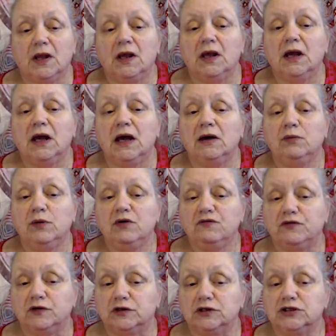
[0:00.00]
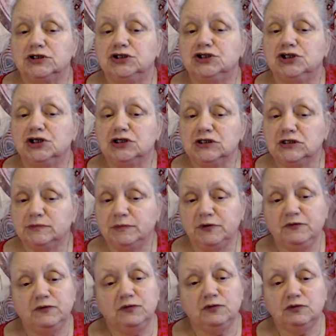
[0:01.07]
However, just
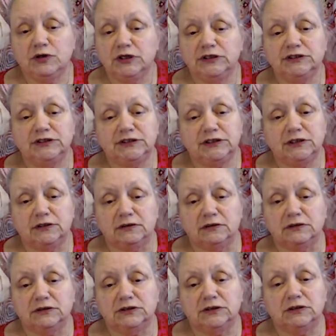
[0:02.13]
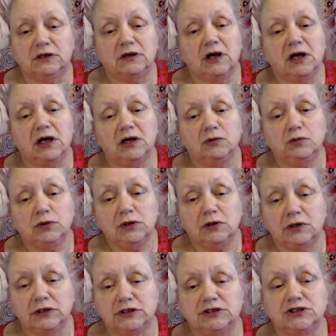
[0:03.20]
before I start, I would
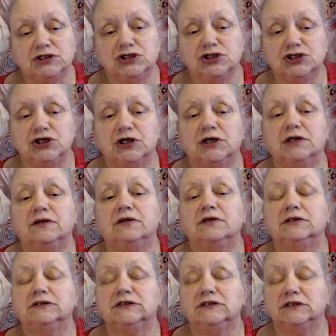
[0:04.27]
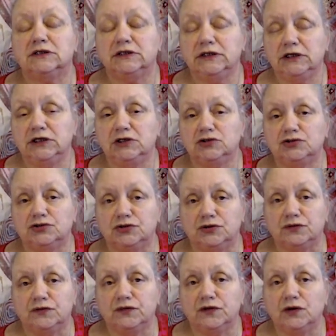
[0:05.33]
like to share that Psychic
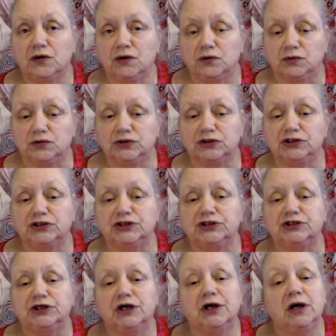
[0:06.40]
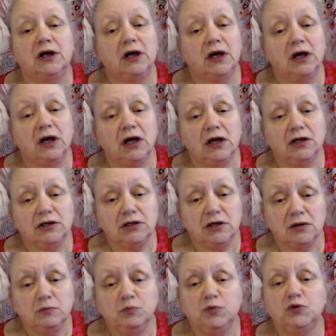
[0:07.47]
Truth hosts a
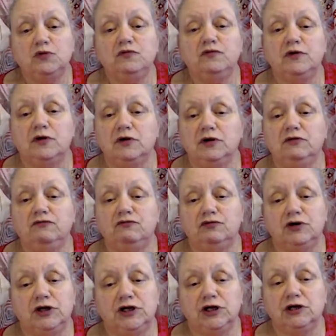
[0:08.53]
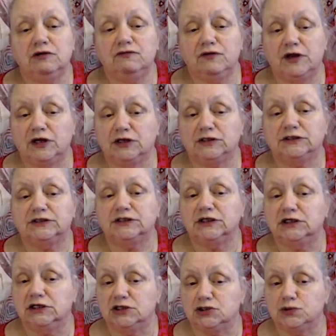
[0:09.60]
number of live reading events
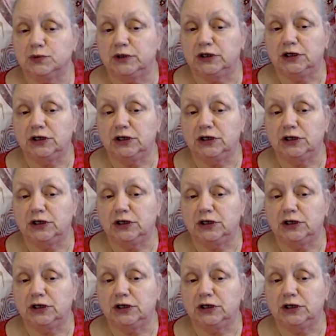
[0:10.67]
each week.